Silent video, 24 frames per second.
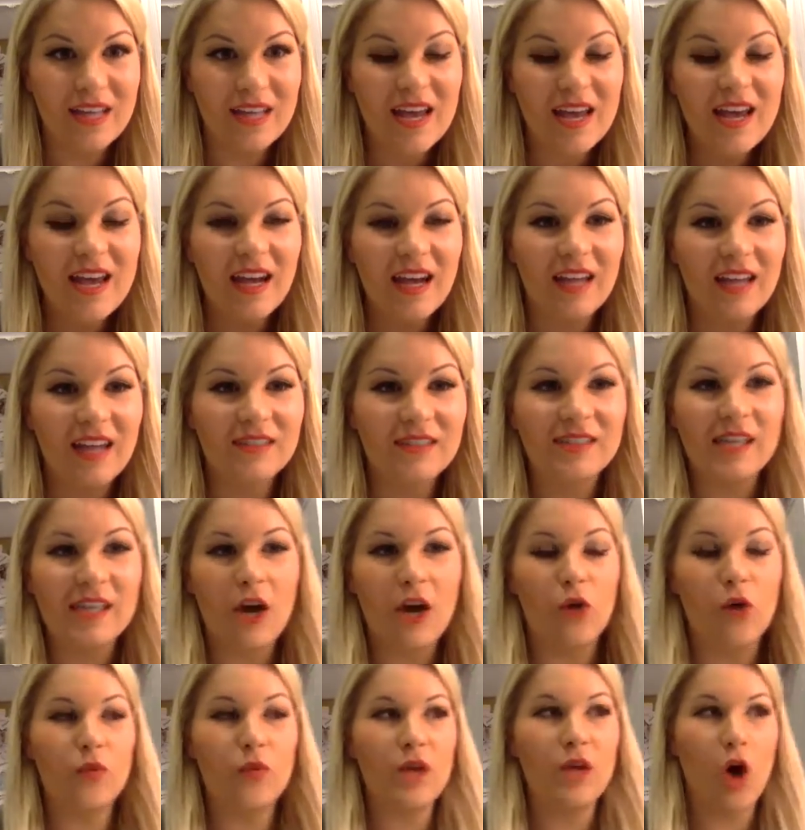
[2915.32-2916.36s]
And
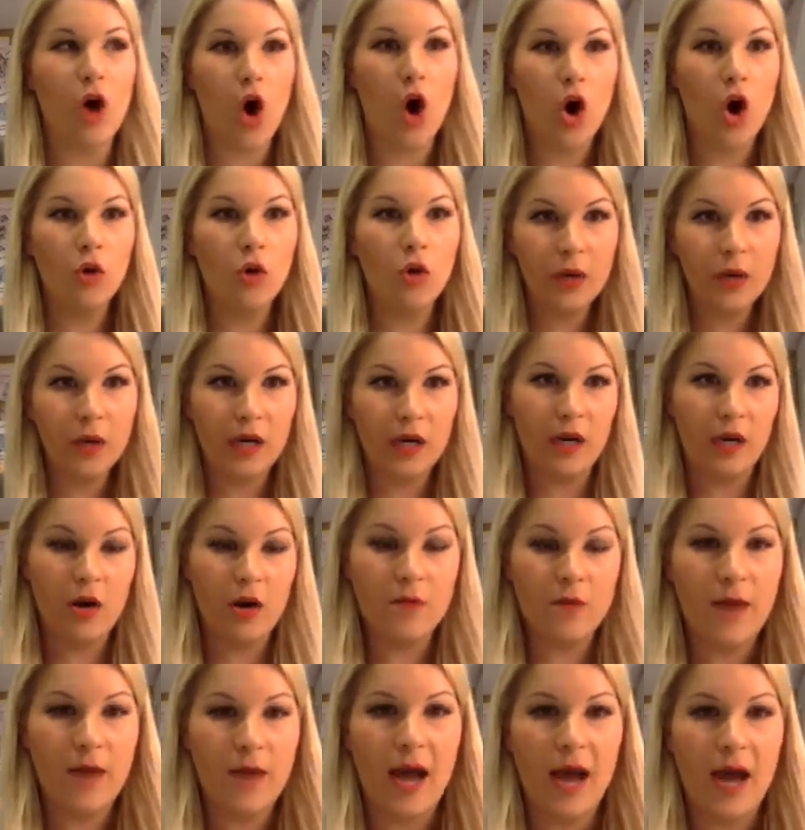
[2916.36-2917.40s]
so we all put in our
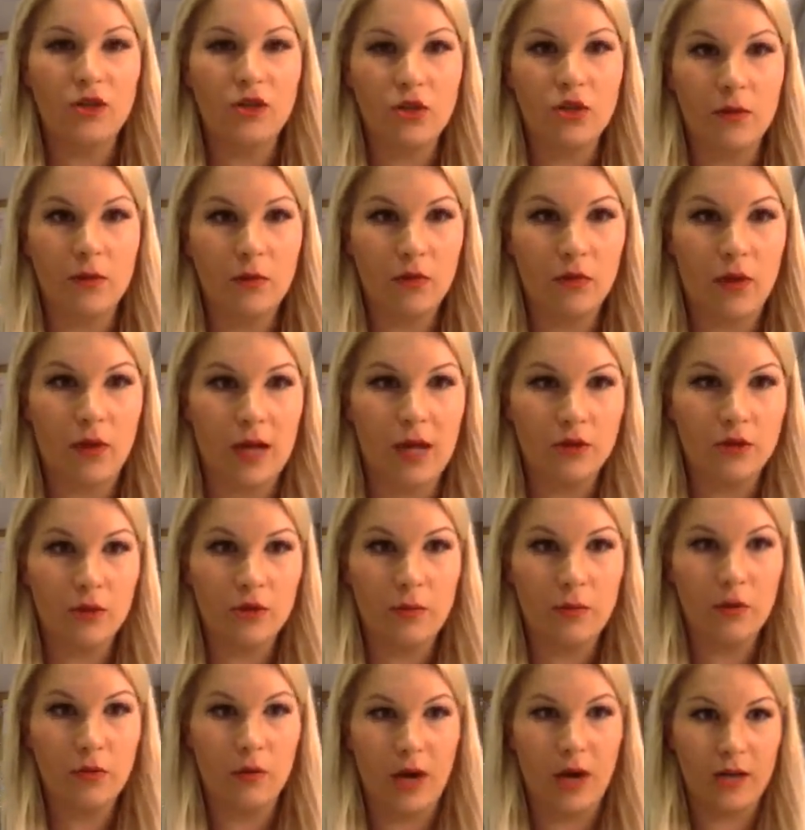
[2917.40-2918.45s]
mind, triple threat,
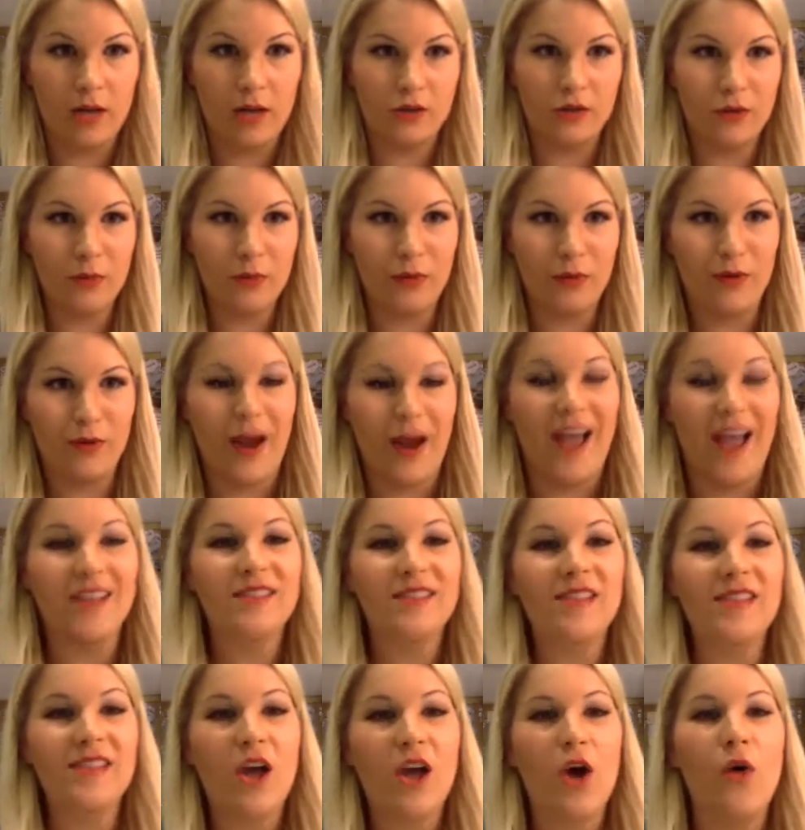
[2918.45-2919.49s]
triple threat, triple threat.
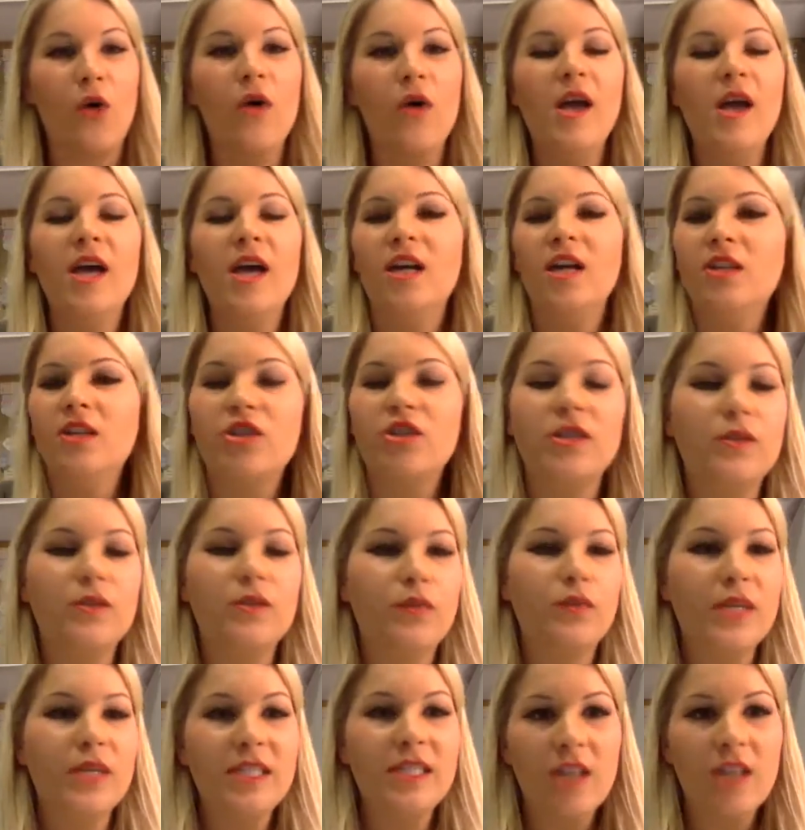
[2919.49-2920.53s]
So just
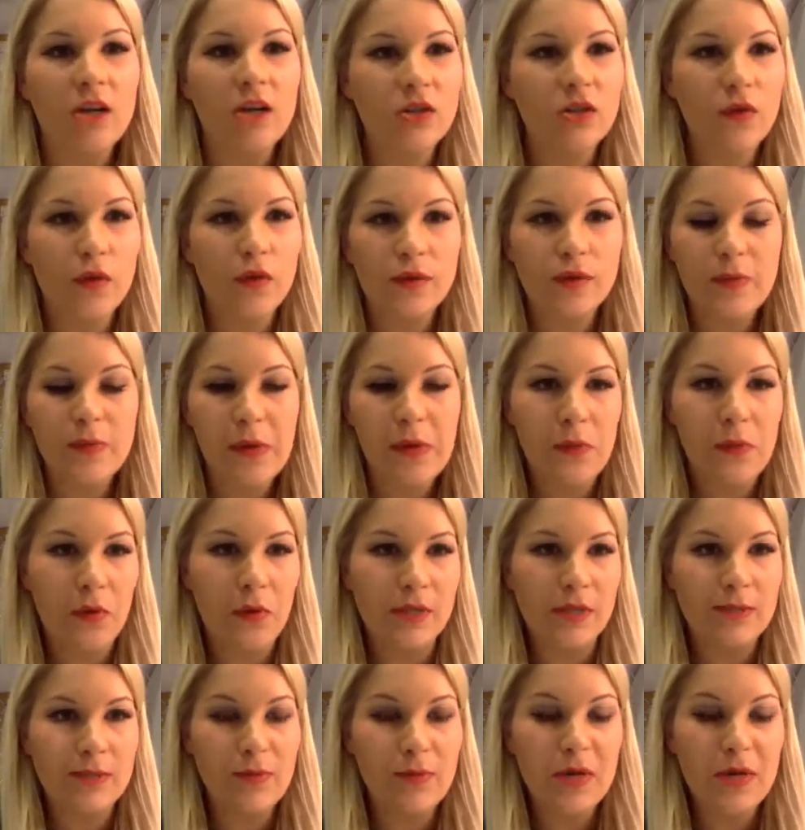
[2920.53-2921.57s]
reach out to those people,
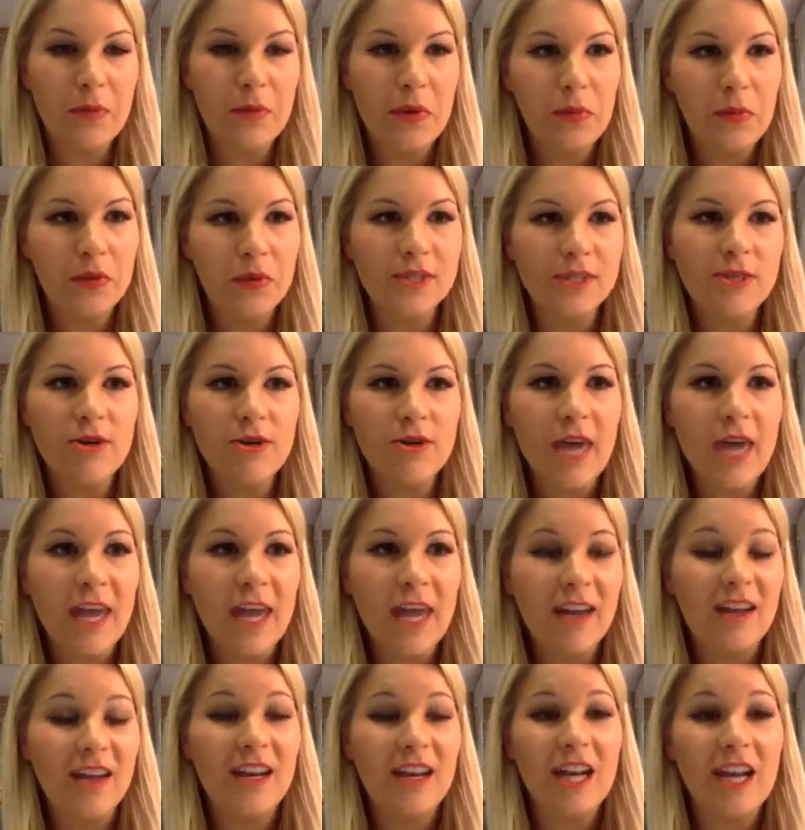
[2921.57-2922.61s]
as many people as you
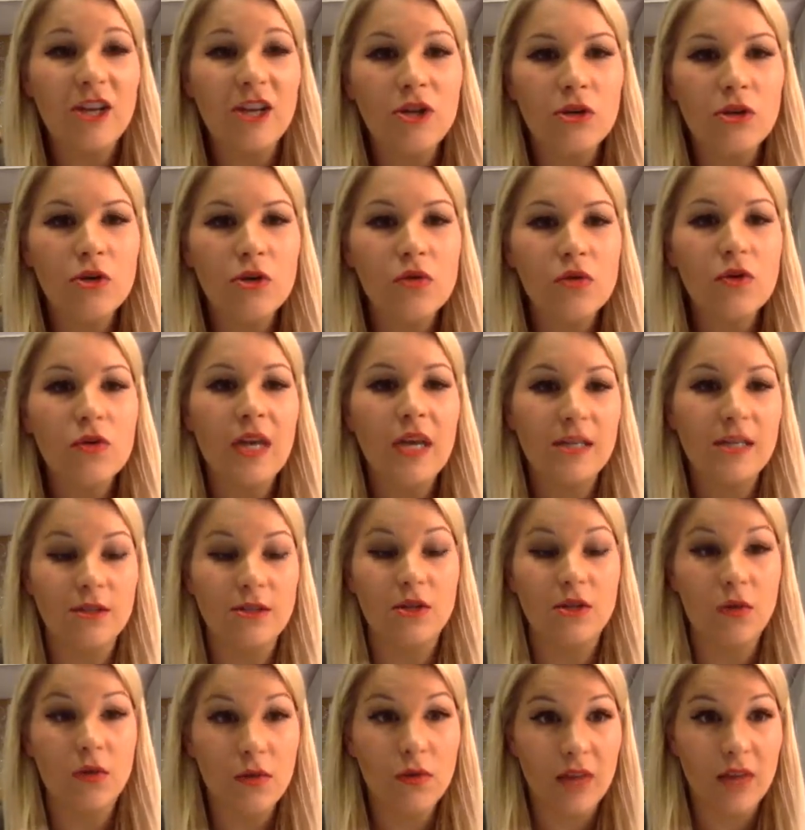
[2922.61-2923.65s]
can, and you can
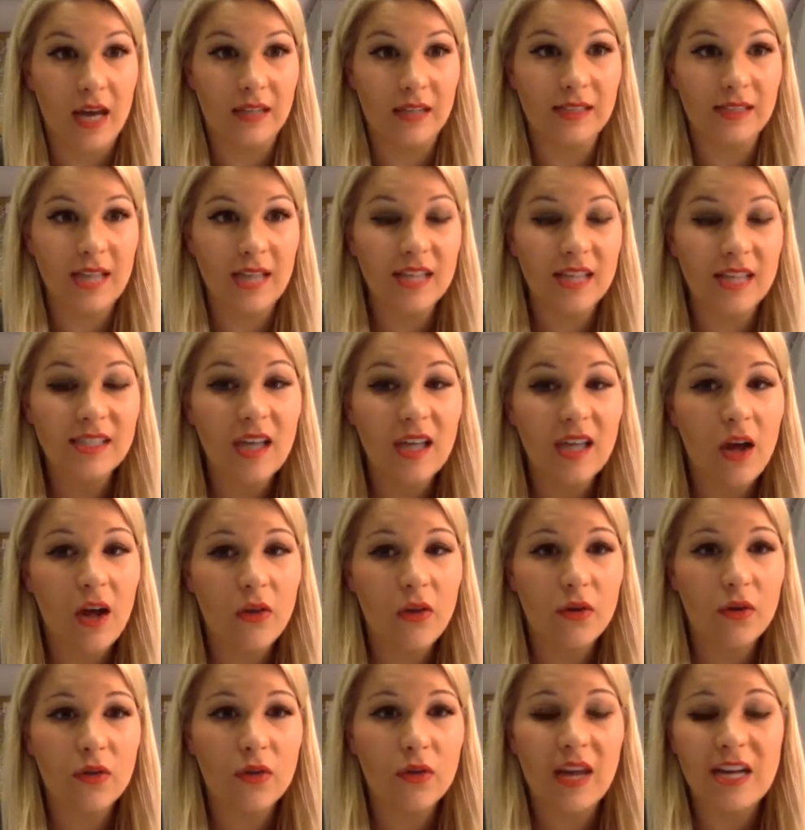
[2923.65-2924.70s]
do this. That's the
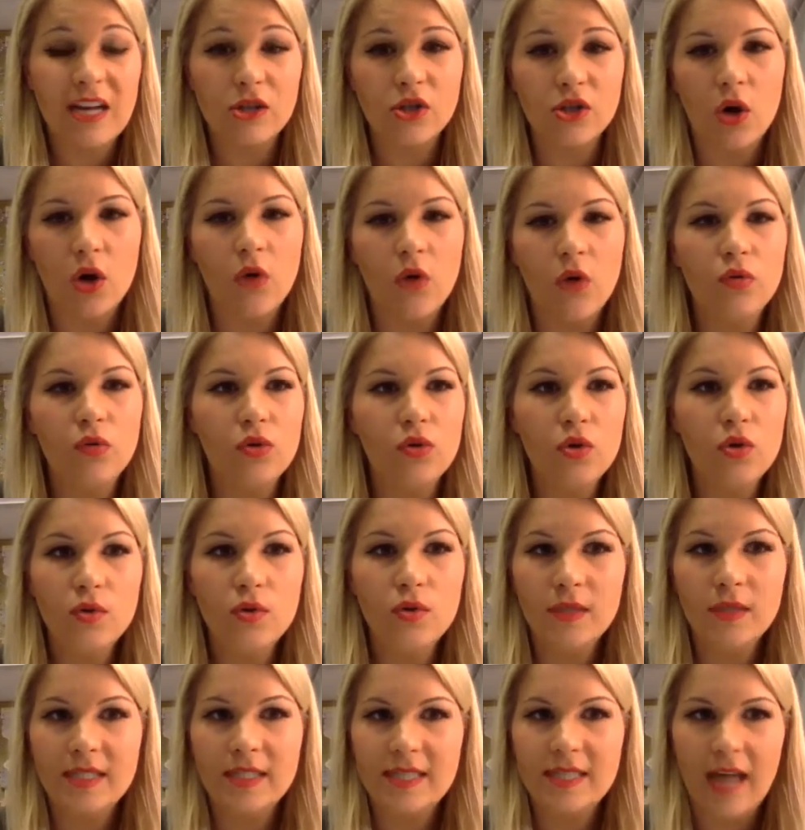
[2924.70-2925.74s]
other thing. Don't
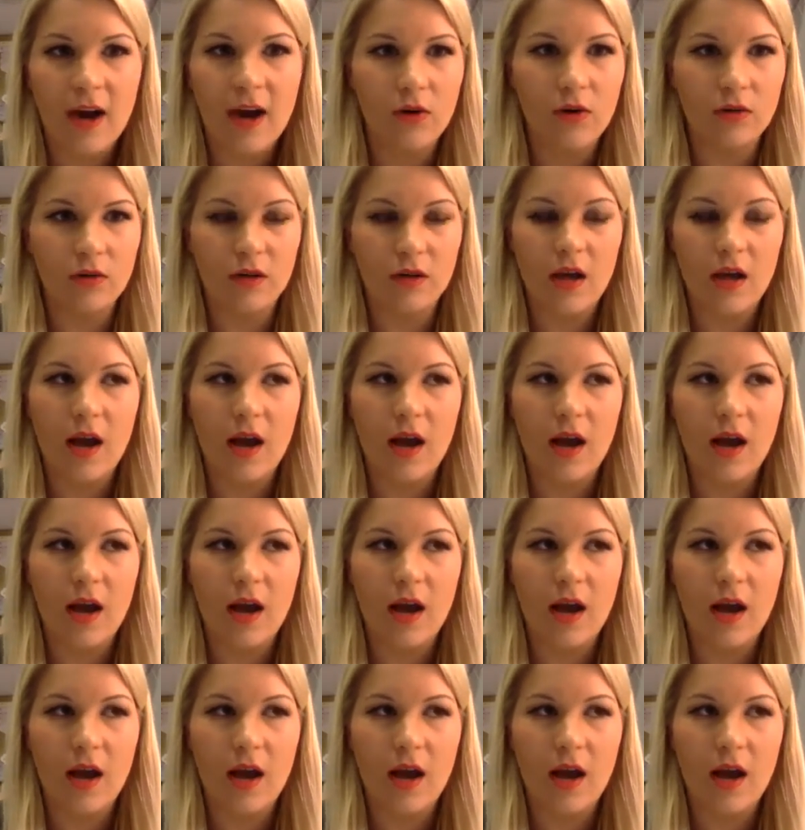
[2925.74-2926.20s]
lose doubt.